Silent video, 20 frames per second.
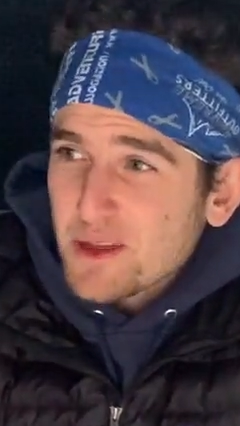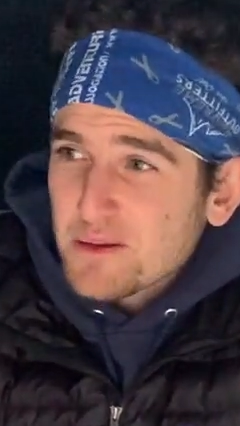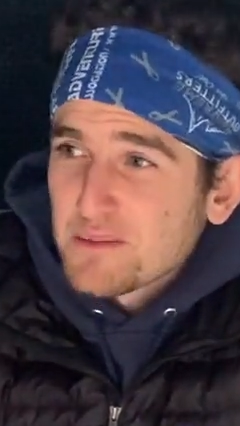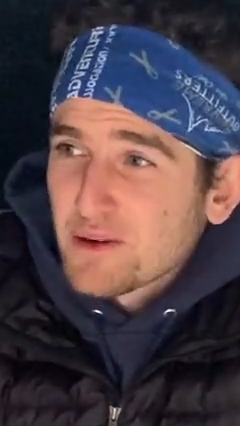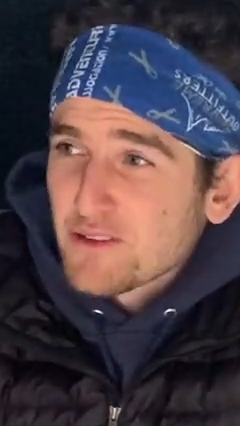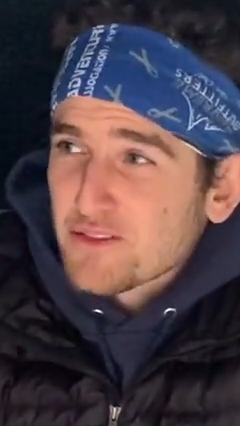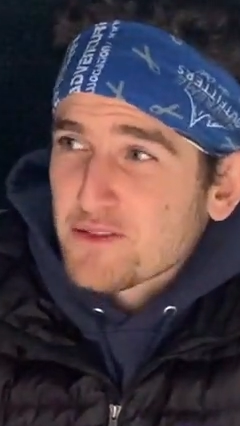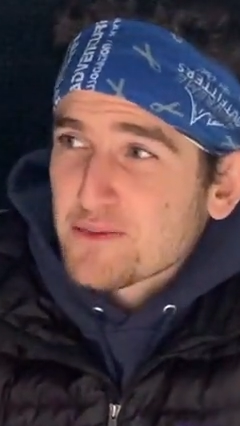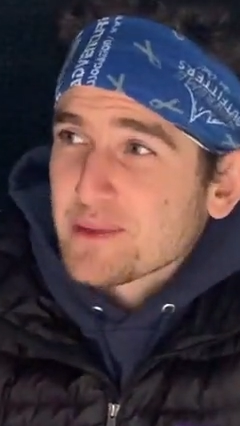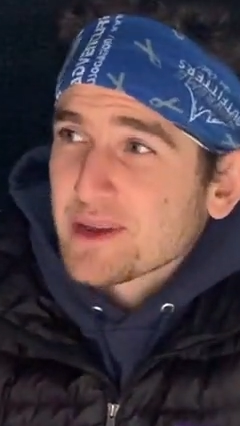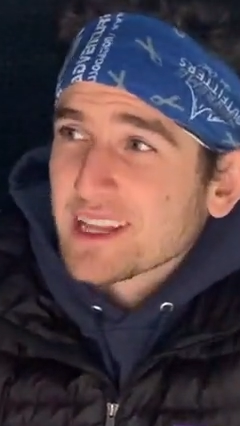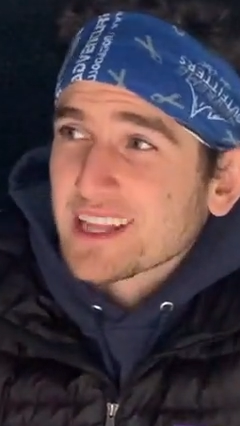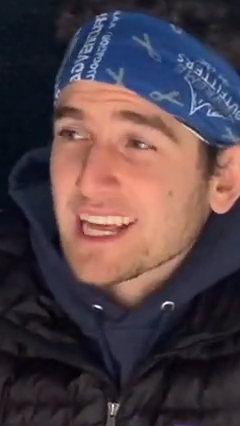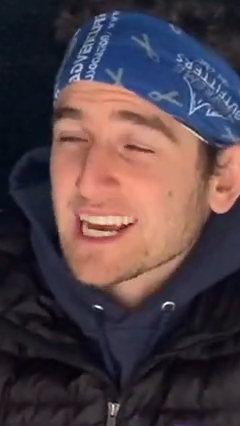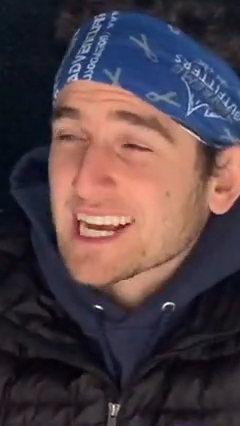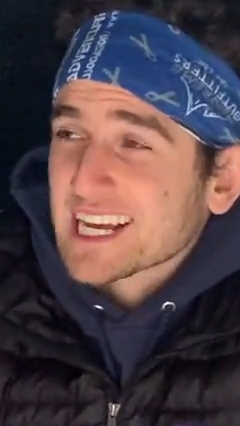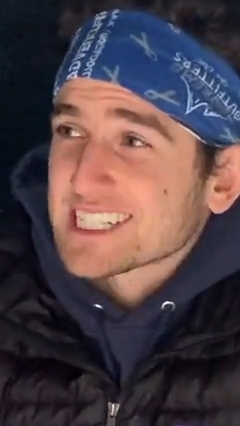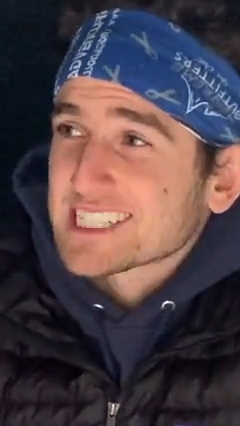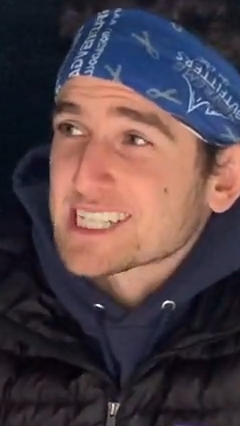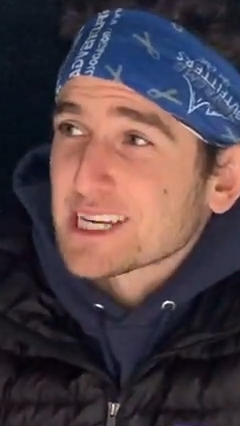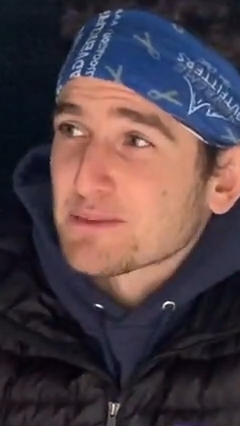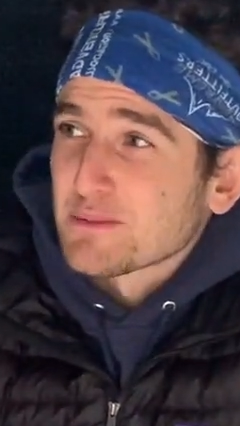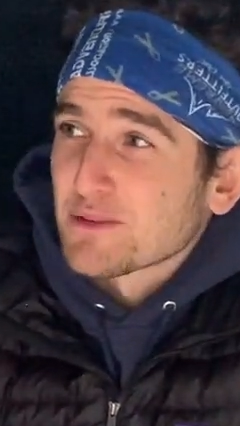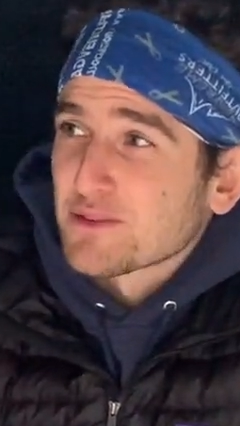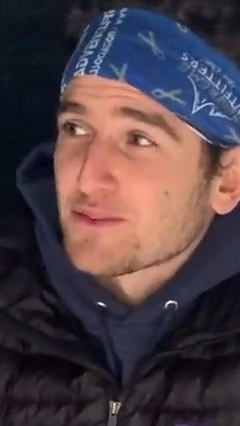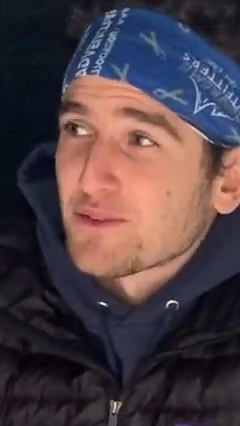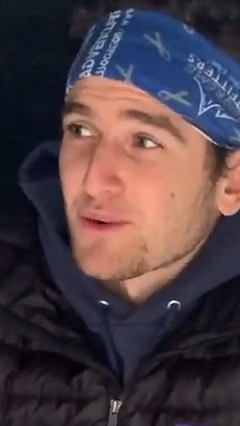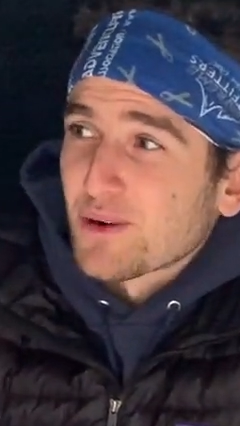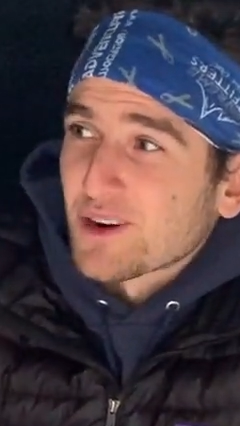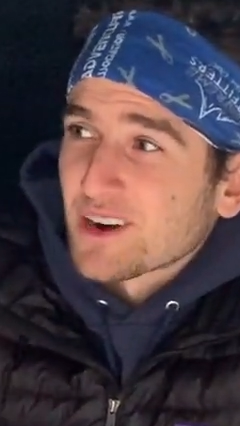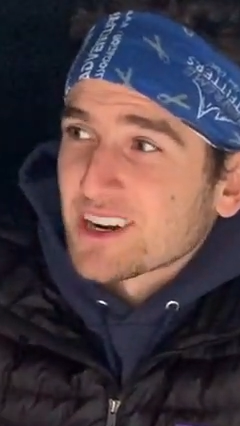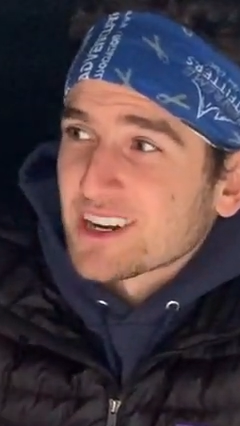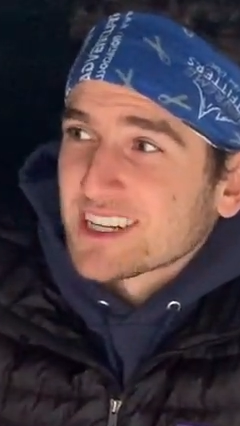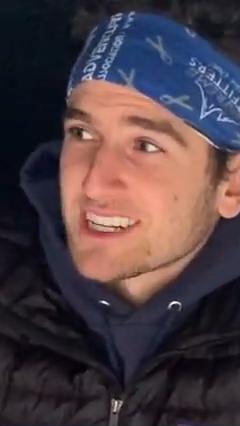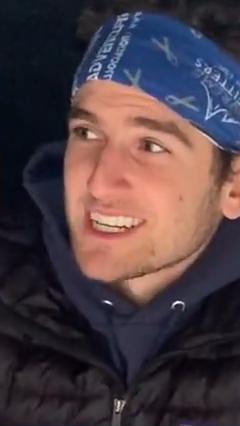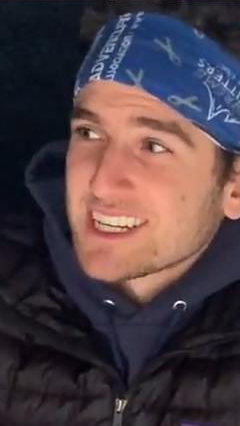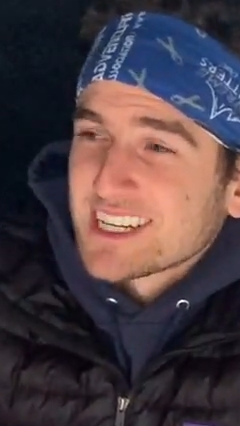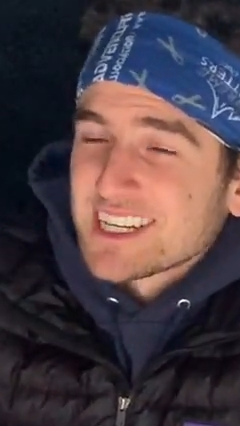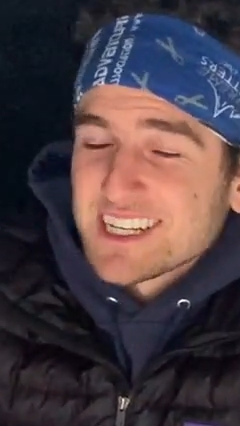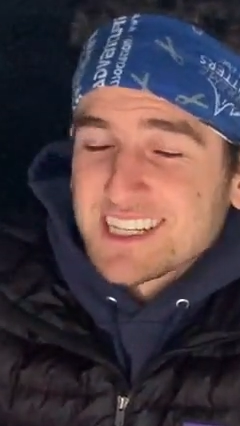But for me, like I said before,
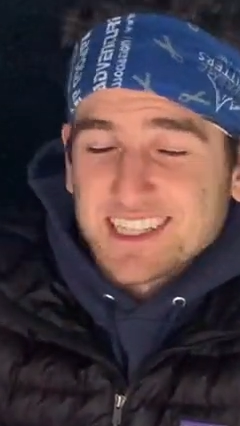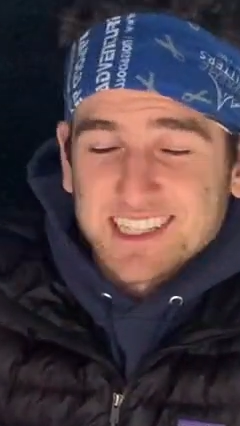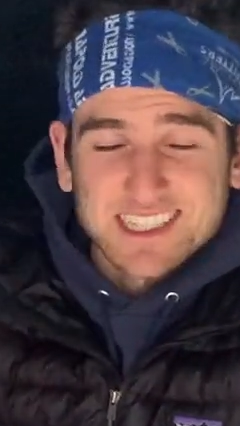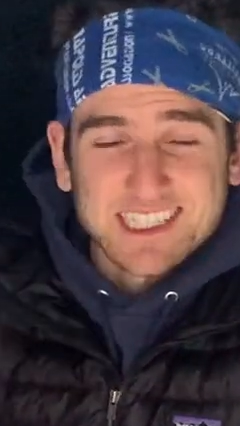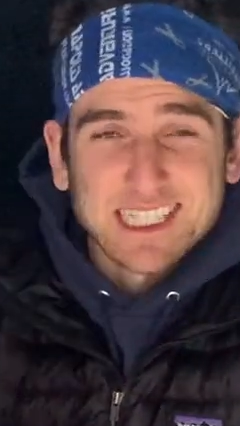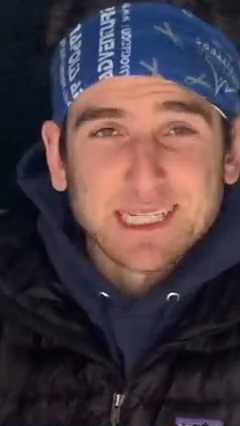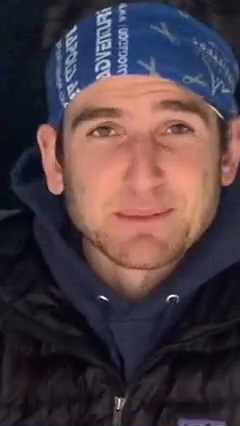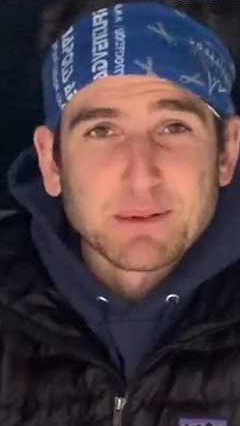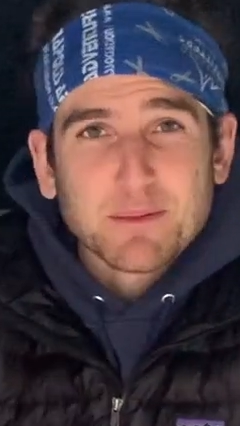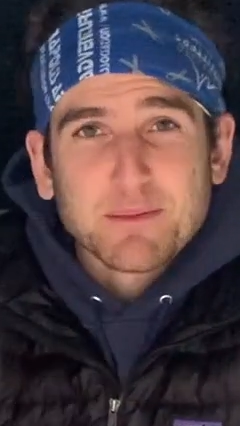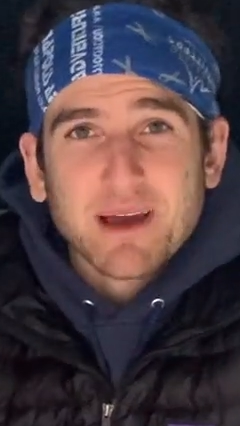the sleeping